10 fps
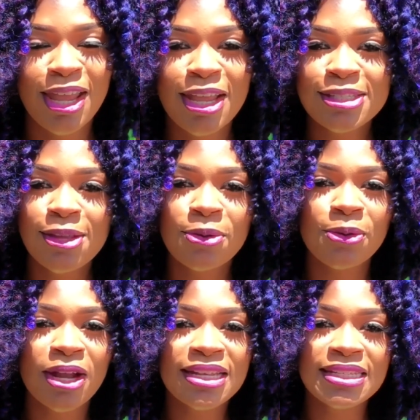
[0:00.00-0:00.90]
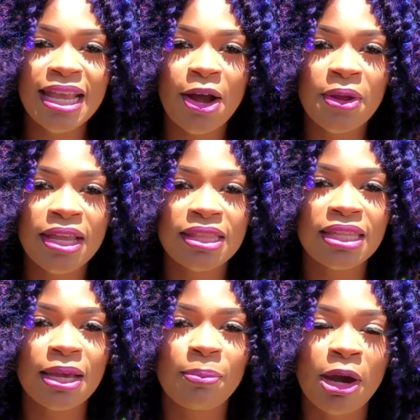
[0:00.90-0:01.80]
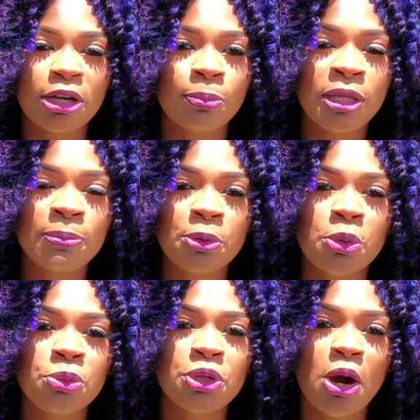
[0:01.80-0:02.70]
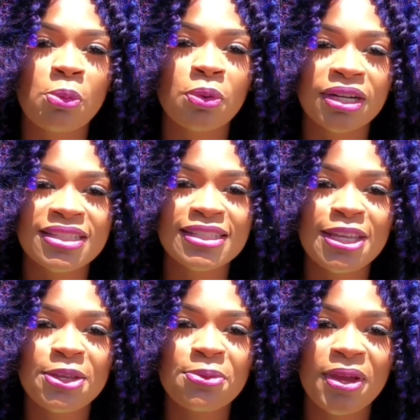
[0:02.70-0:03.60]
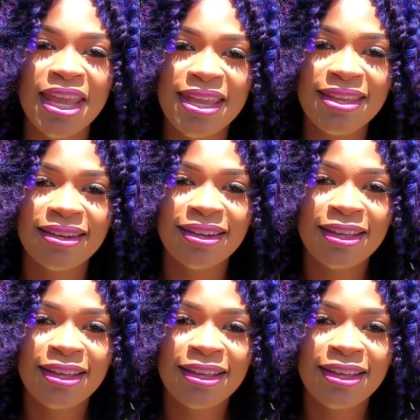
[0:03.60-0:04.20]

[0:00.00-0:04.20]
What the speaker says: It's so crazy out here, the amount of people who don't want to see you eat.